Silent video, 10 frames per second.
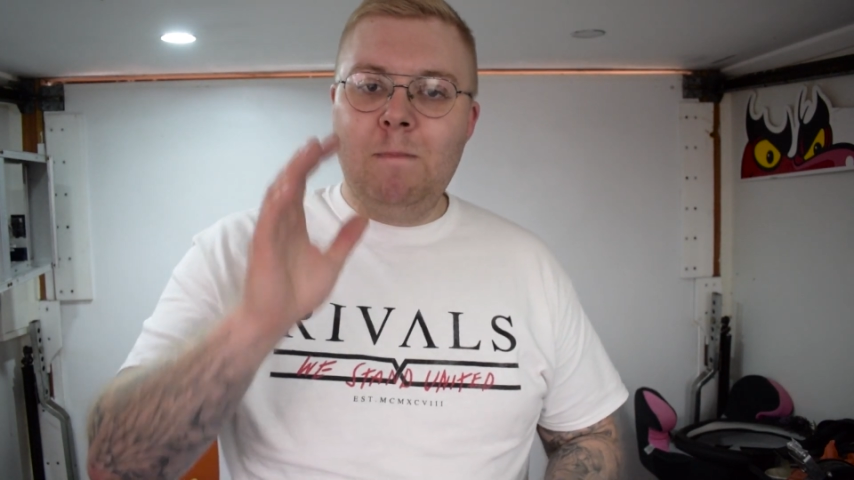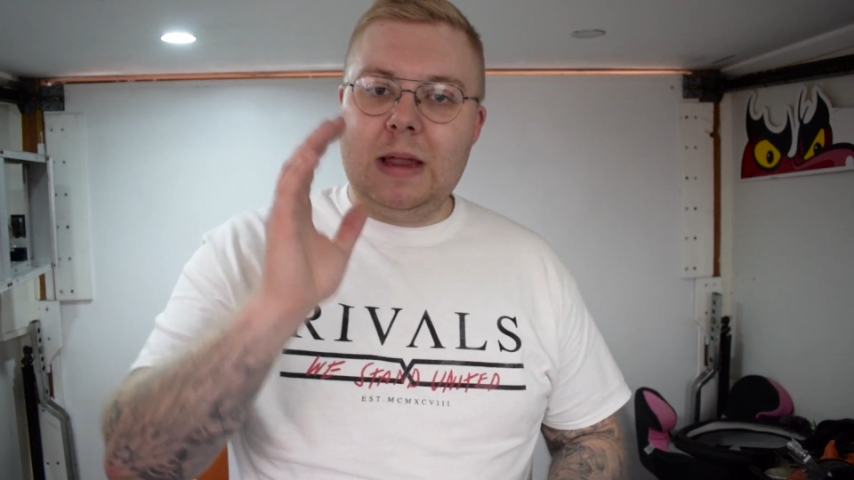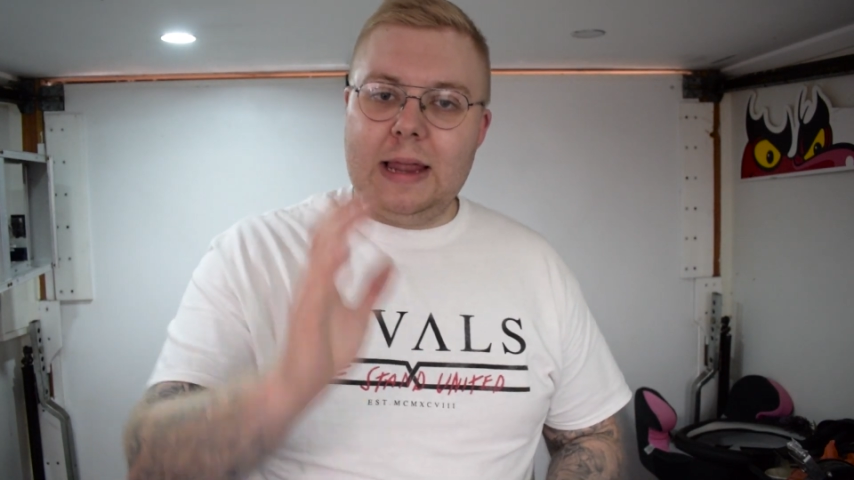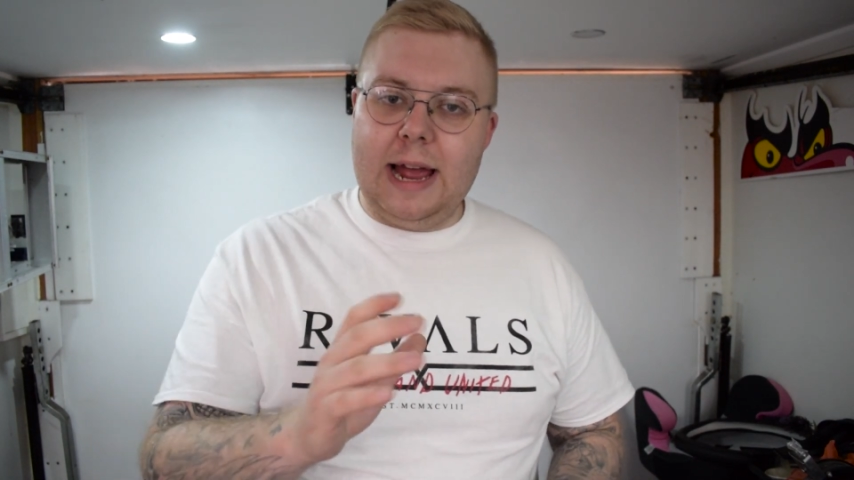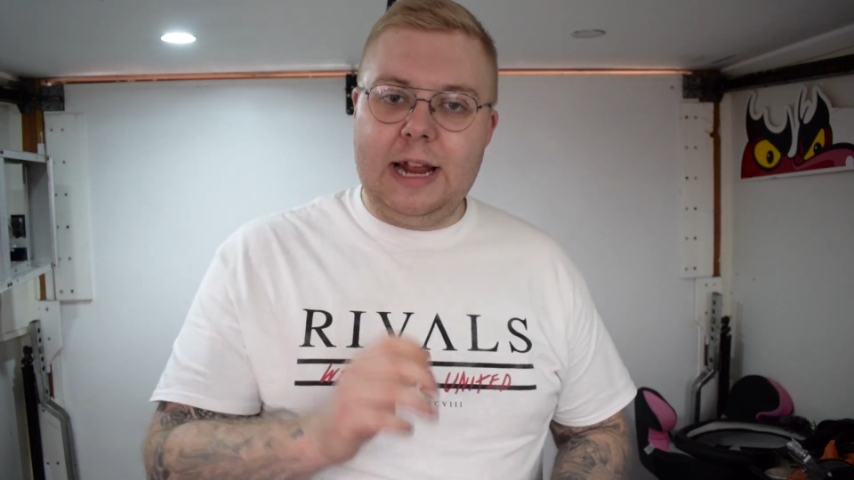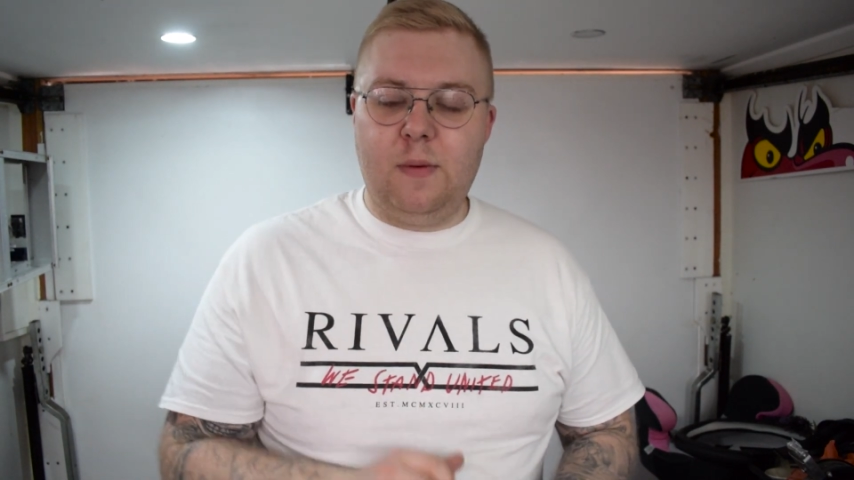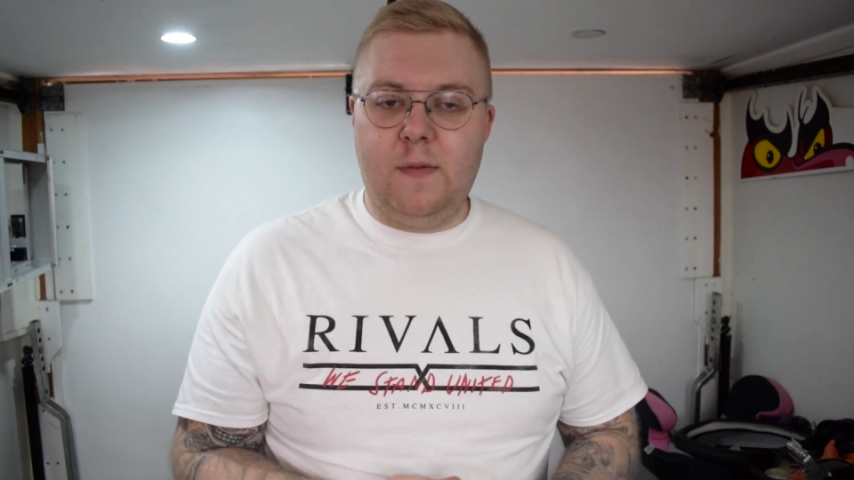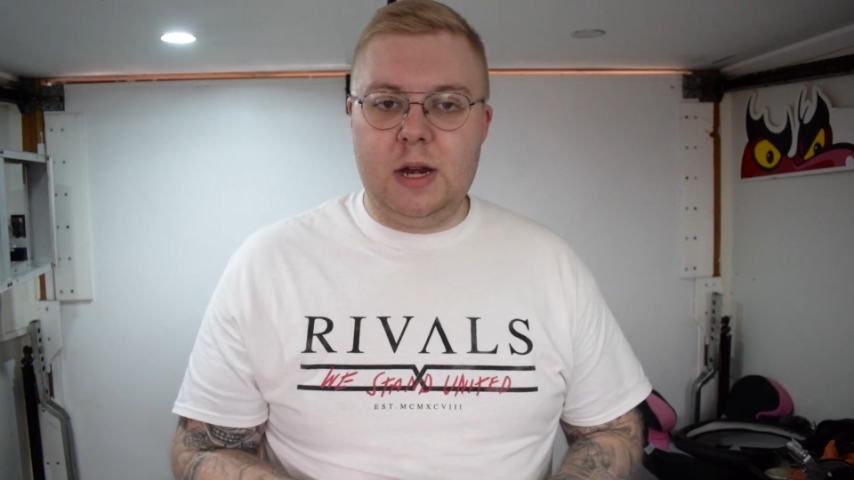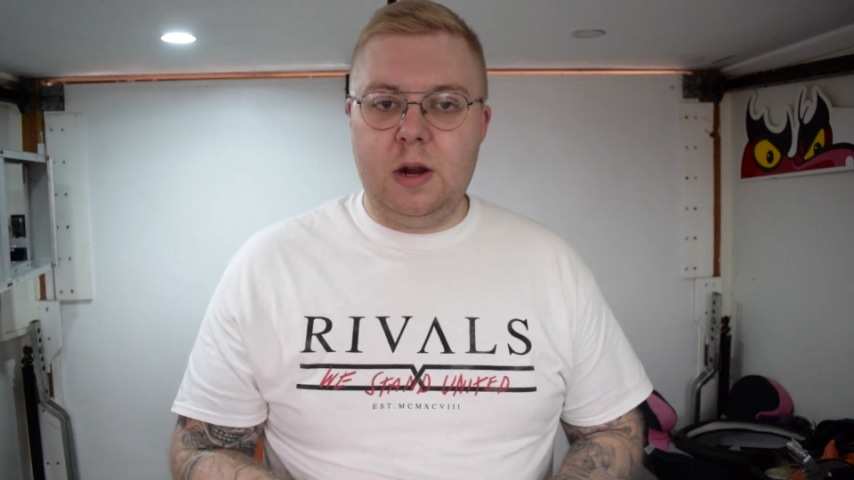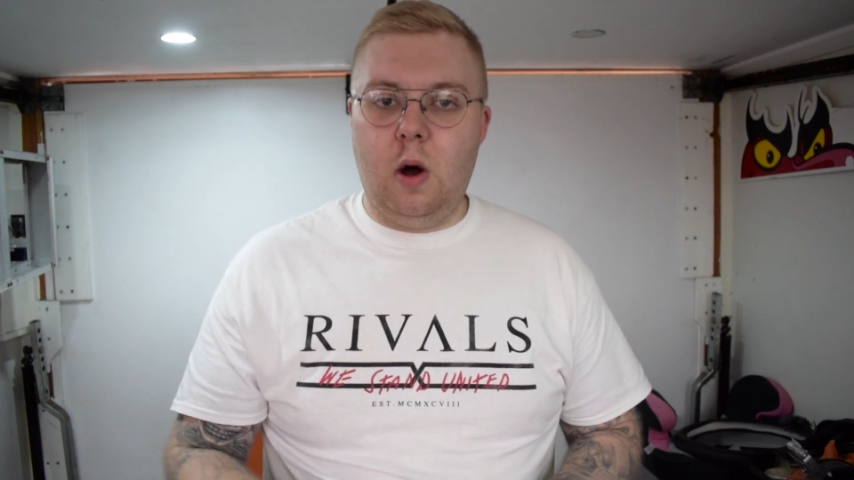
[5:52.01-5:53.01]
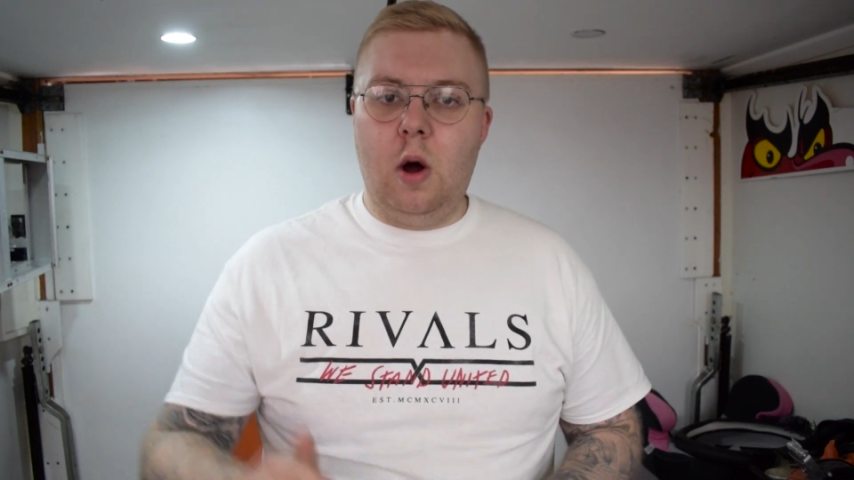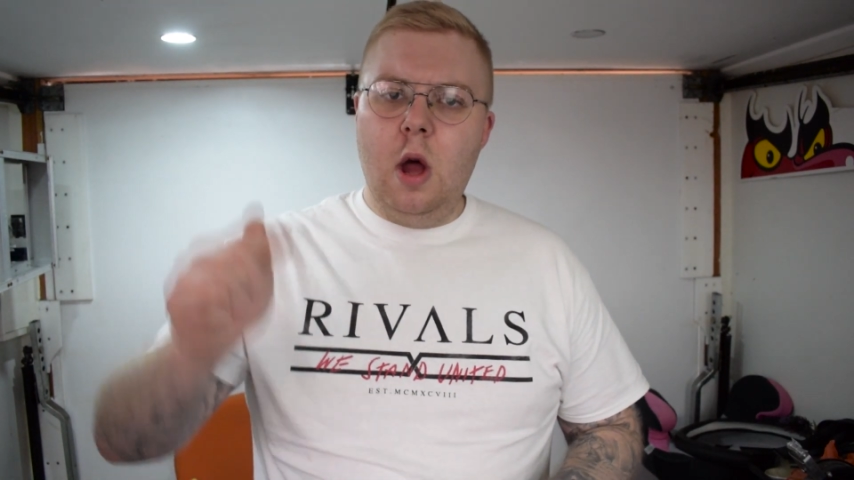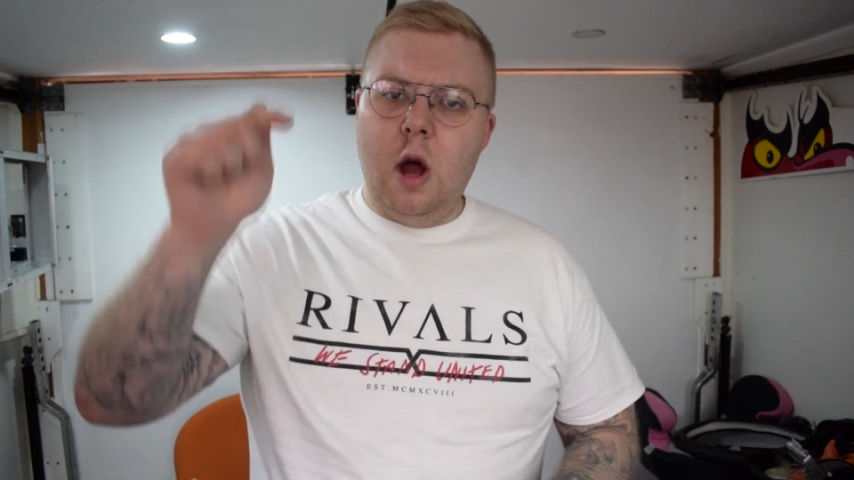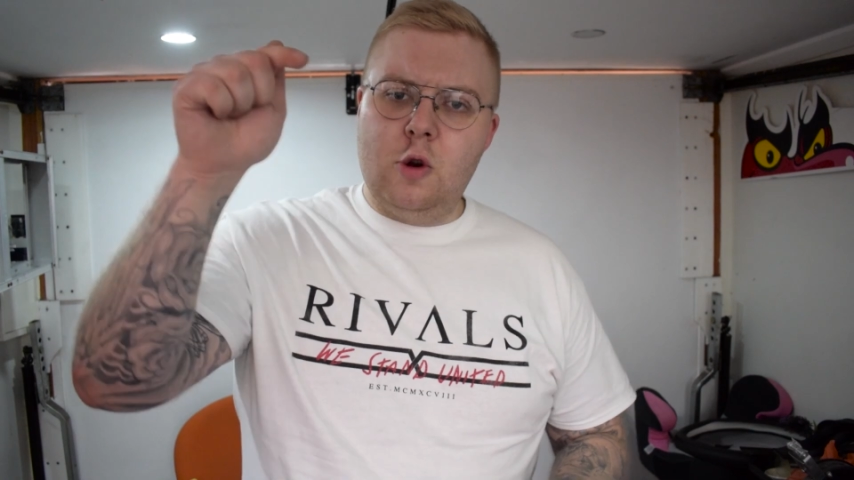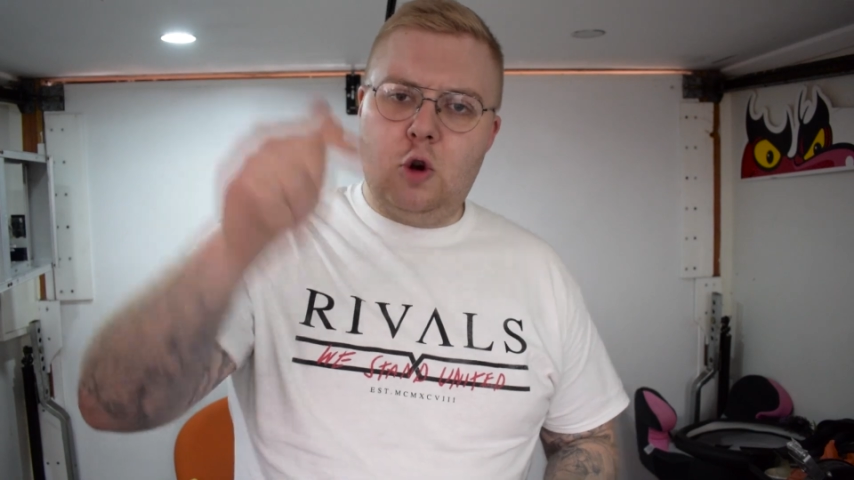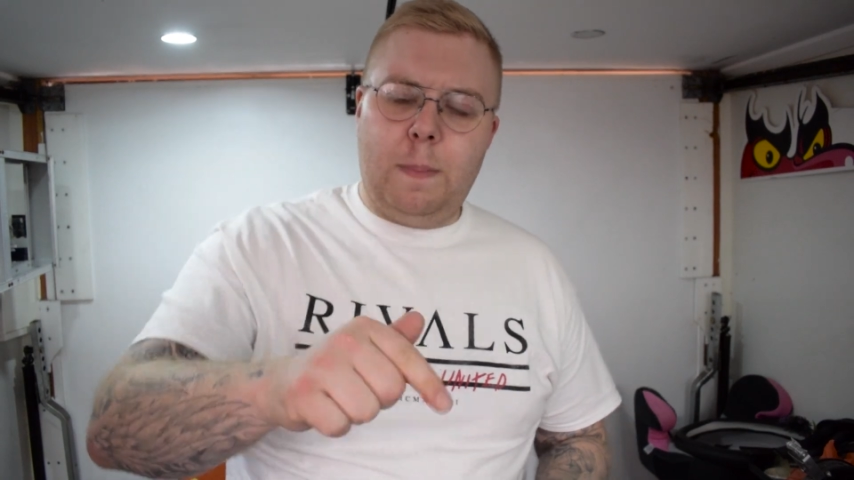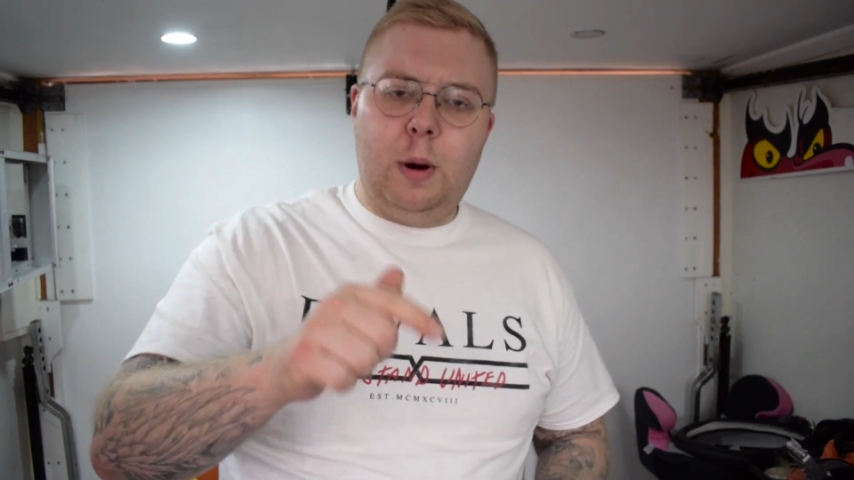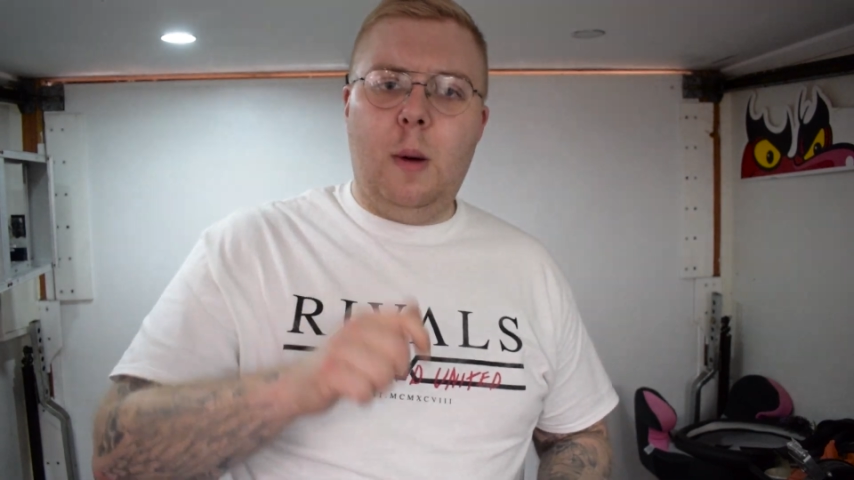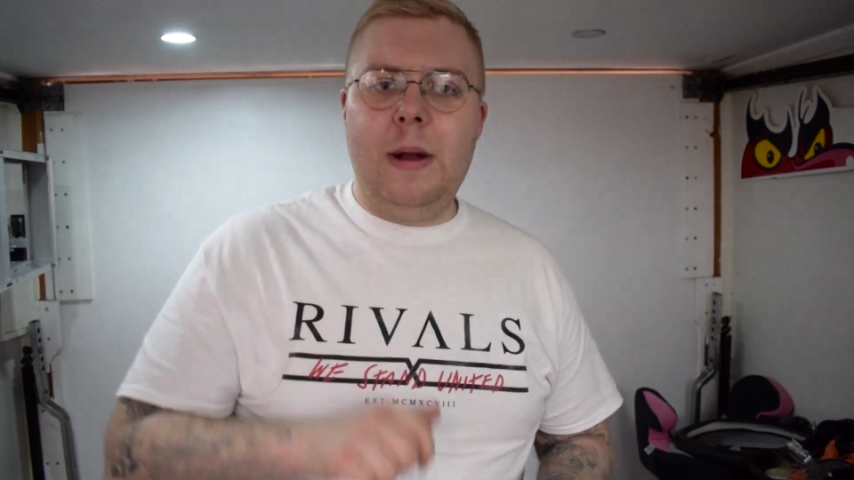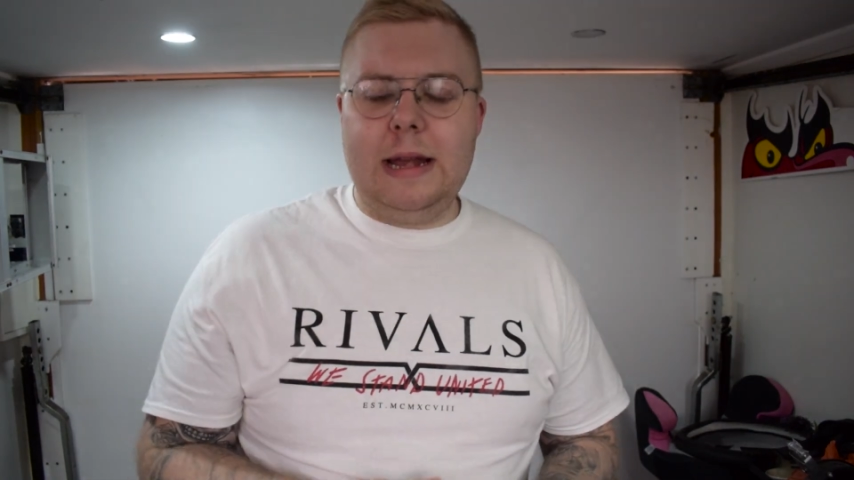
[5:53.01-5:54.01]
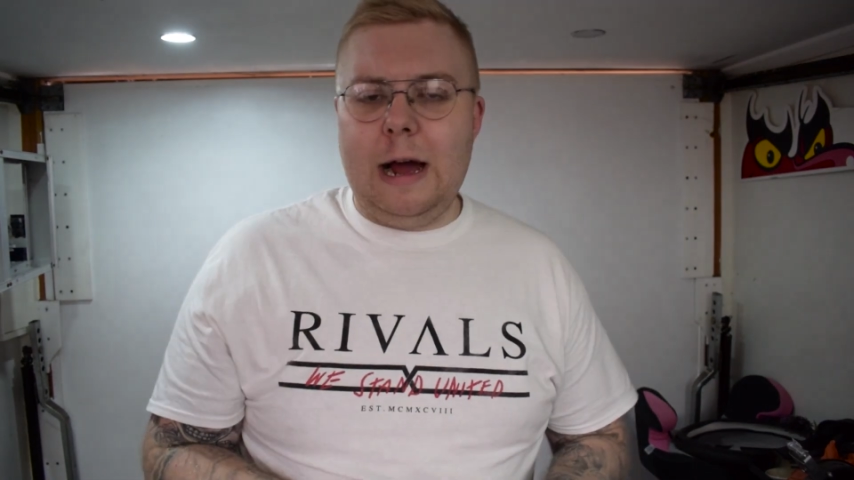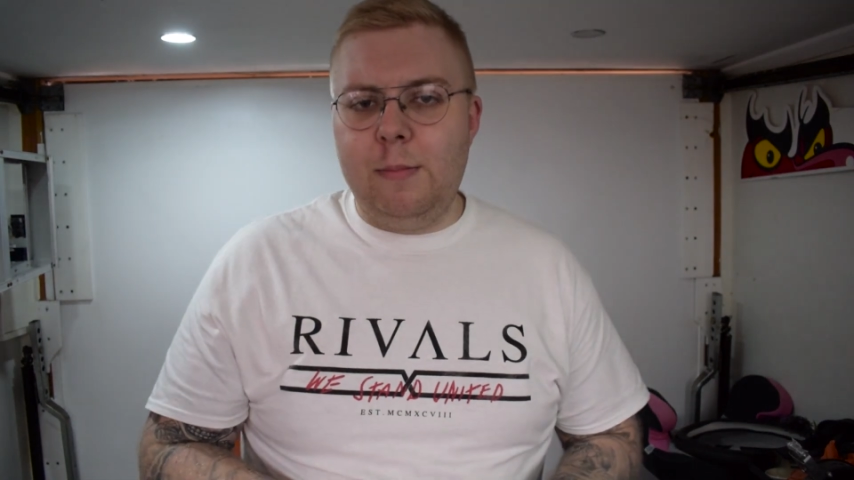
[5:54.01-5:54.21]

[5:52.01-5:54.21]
Like the video, and drop a comment down